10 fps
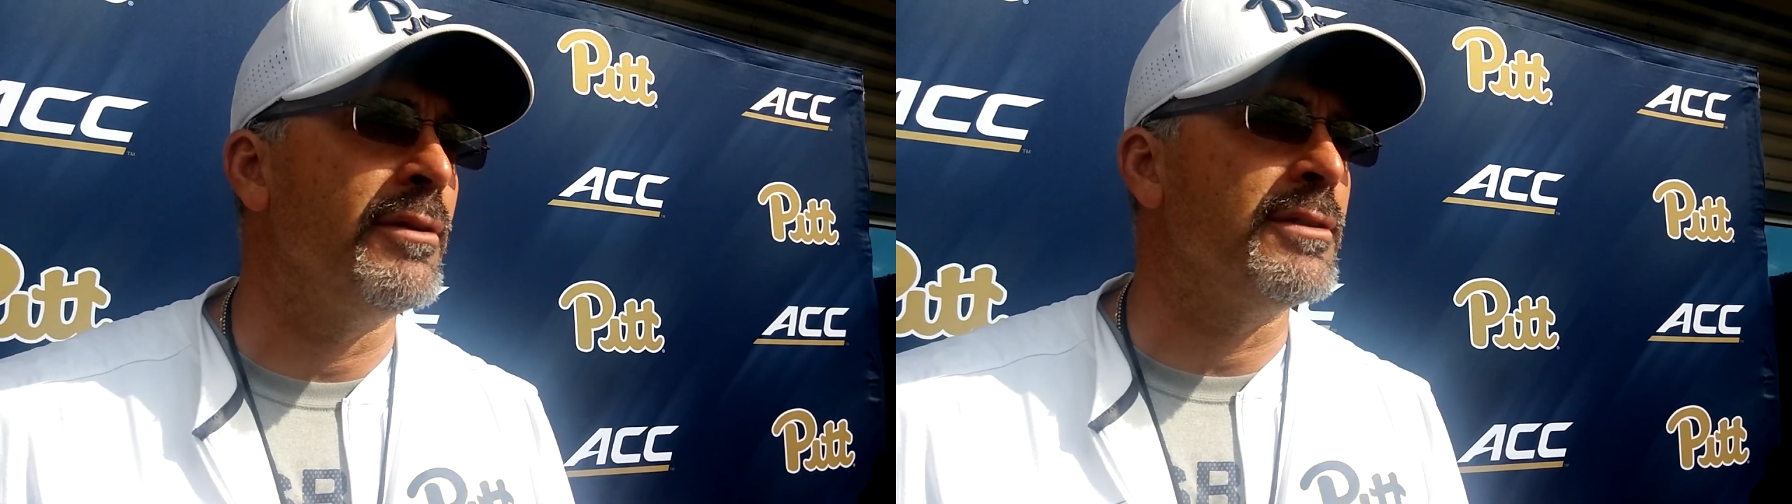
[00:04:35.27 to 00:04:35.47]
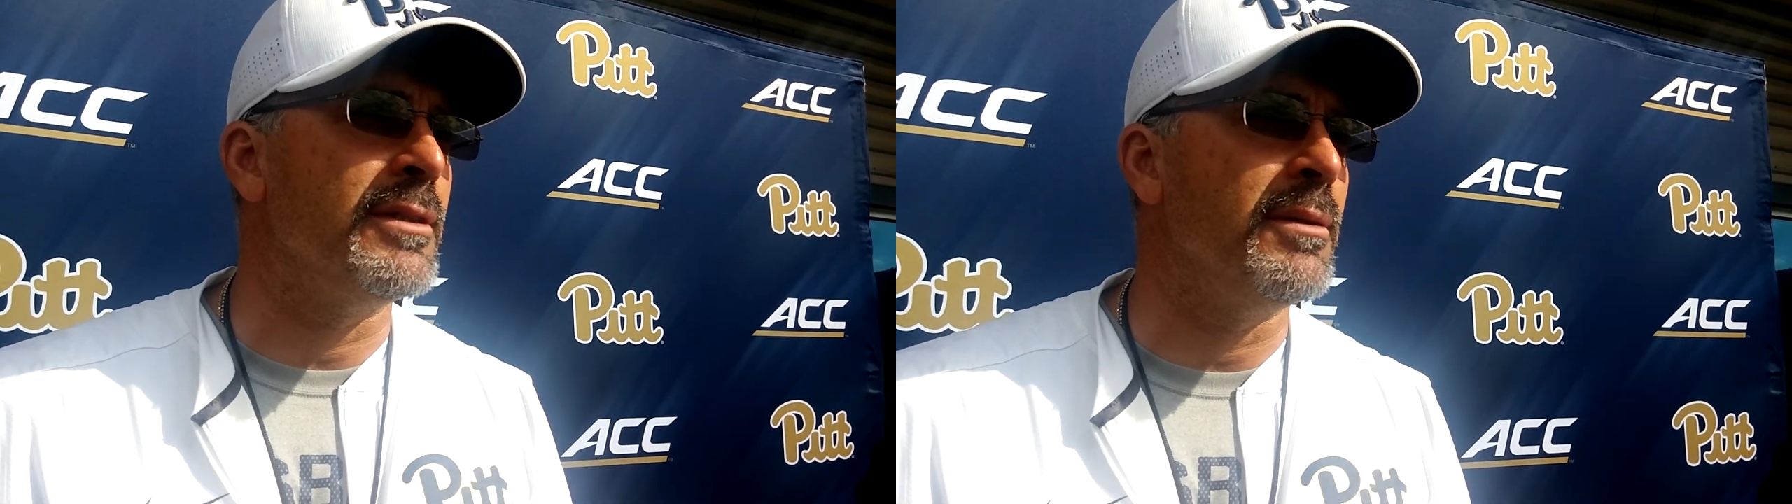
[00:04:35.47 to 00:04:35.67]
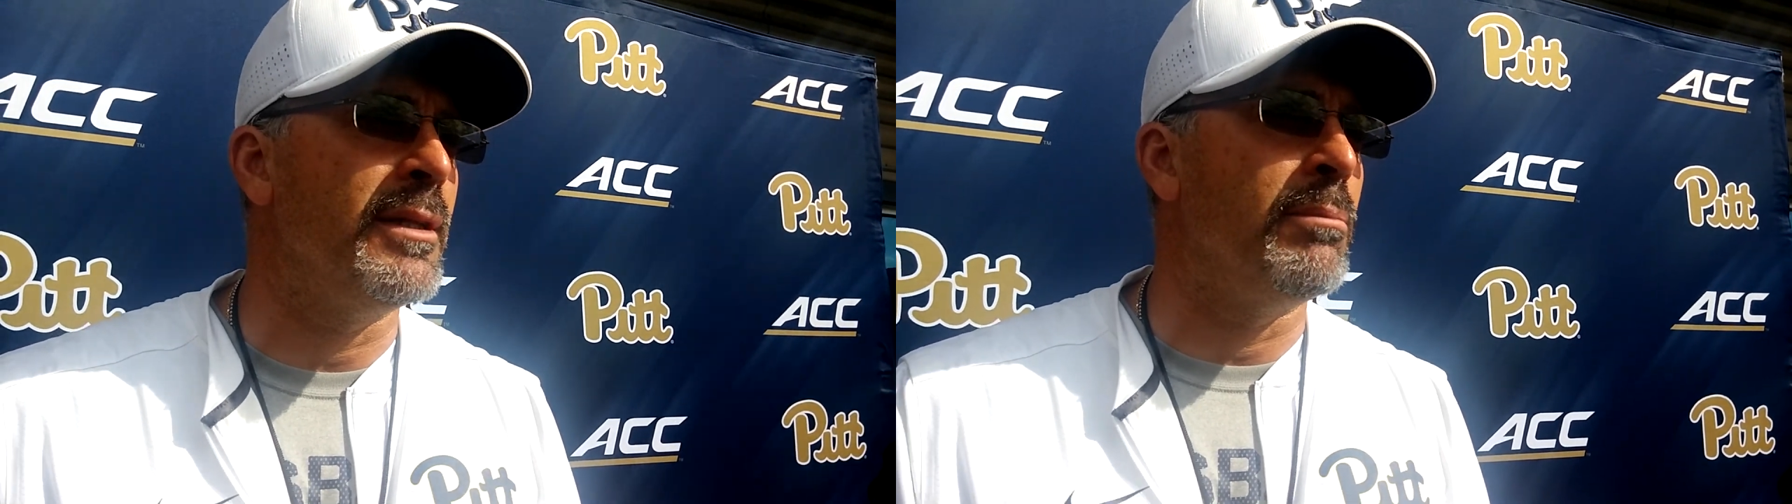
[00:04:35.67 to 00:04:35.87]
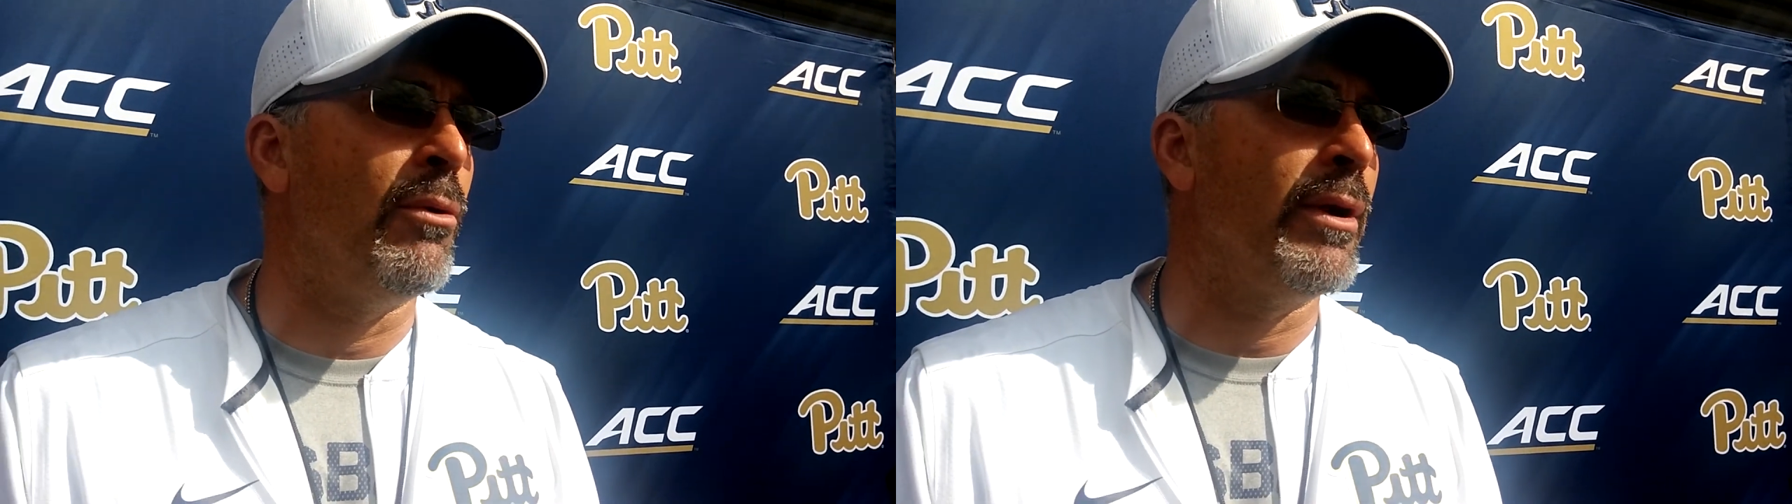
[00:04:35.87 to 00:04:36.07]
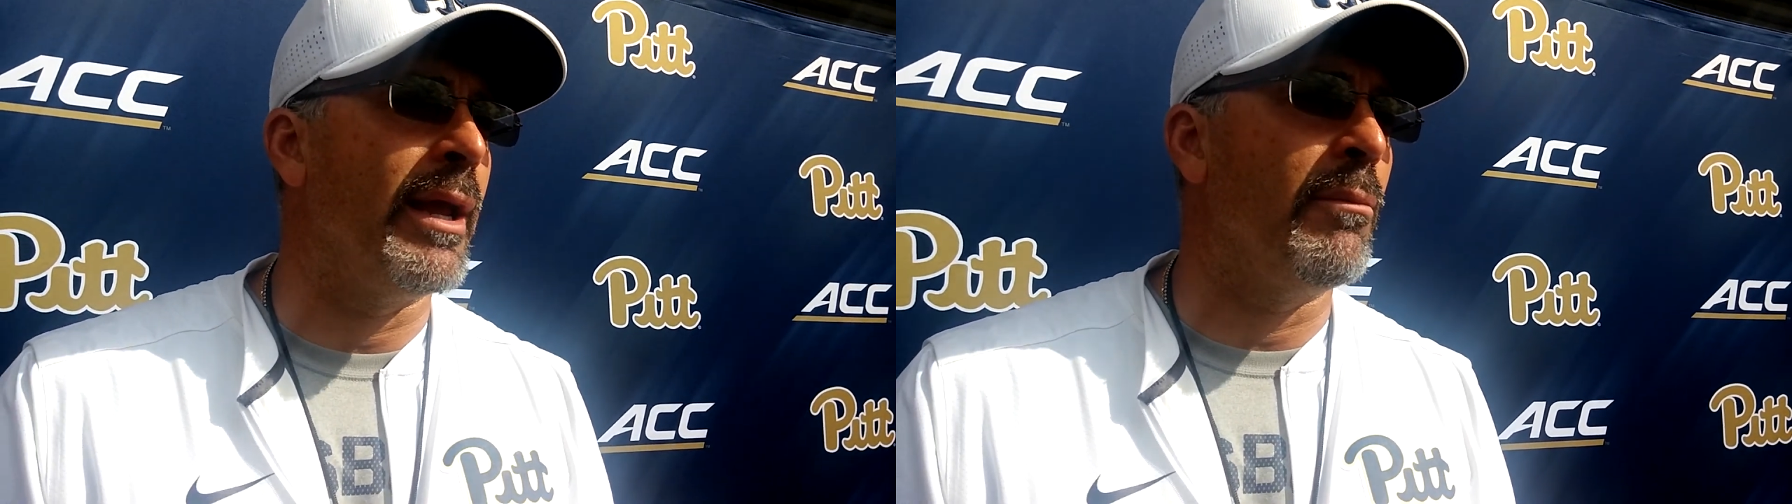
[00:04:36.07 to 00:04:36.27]
to is in the
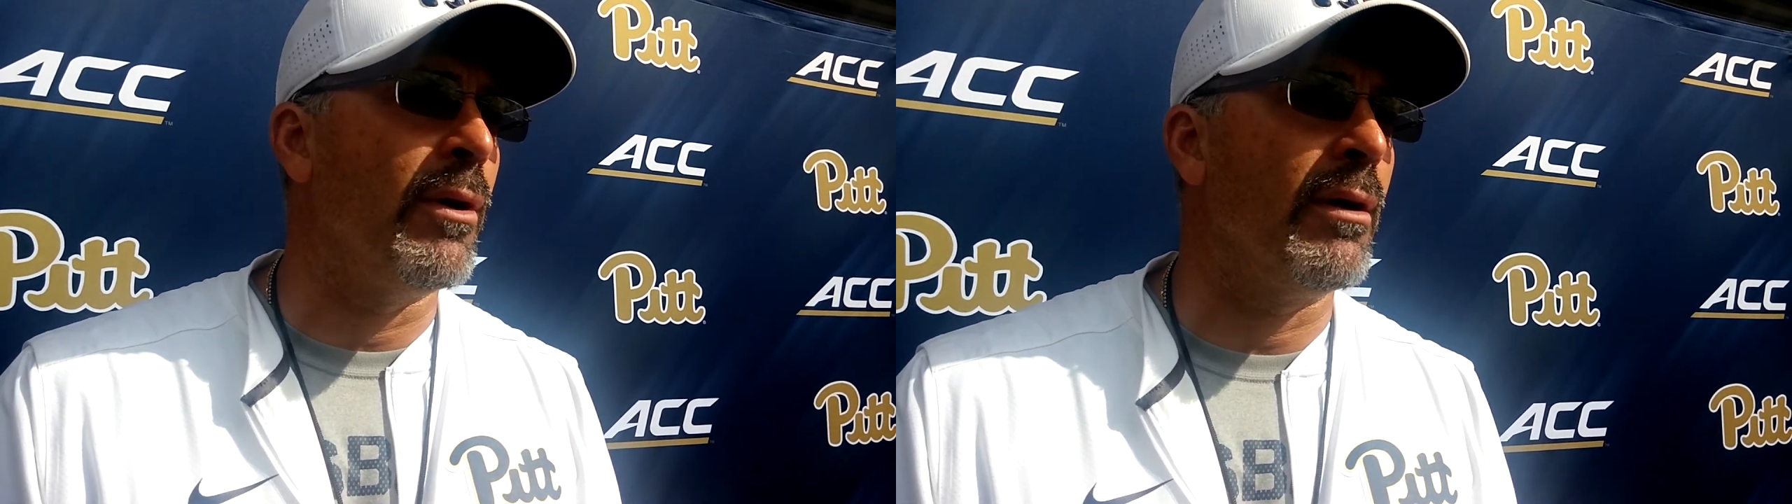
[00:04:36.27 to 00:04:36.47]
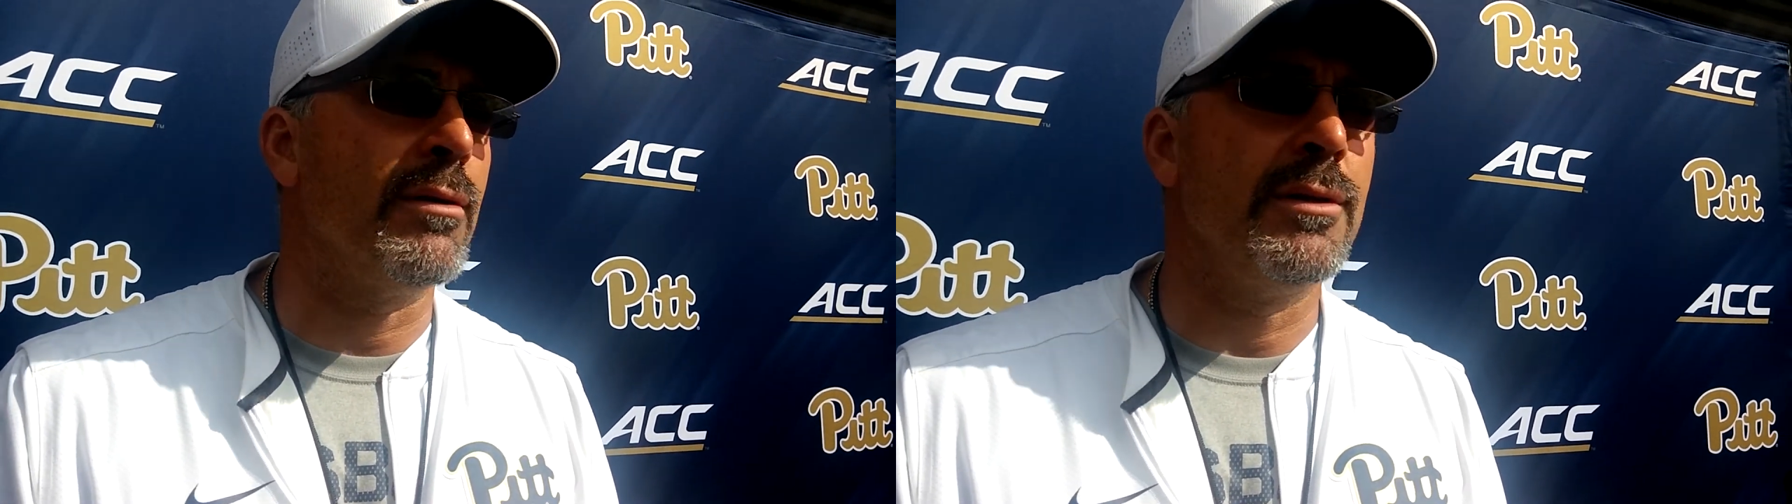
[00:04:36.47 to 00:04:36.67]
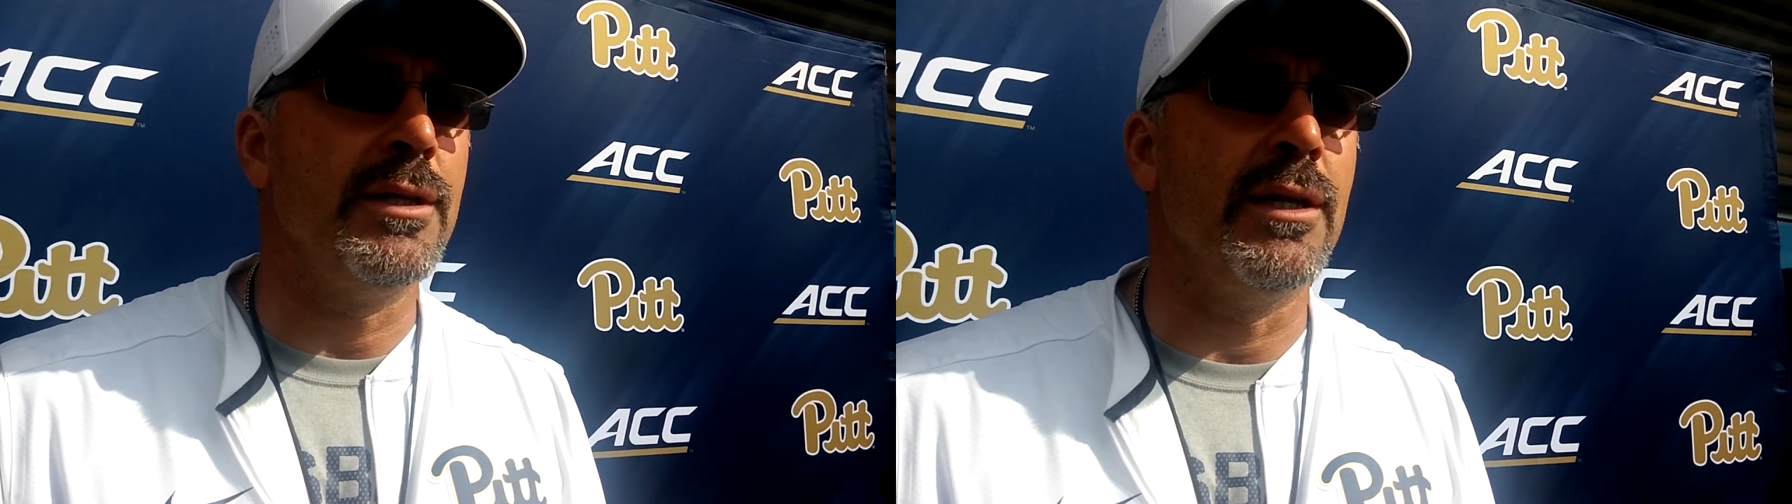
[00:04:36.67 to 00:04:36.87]
bowl game where,